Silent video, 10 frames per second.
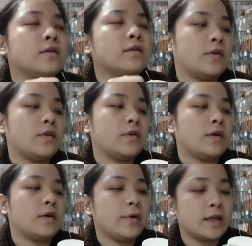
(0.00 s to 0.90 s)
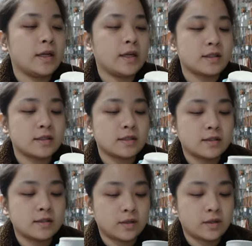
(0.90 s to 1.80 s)
For the products,
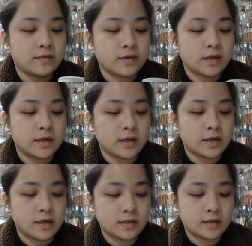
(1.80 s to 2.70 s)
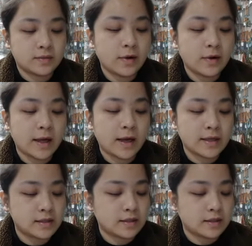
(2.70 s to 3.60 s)
you can find the color is
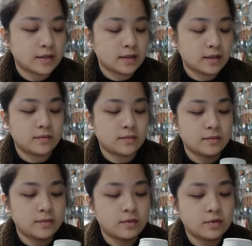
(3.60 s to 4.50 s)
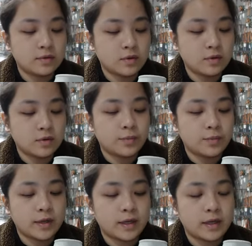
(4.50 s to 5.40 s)
bright and looks so
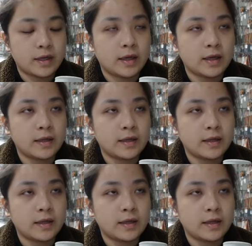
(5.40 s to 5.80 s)
pretty. And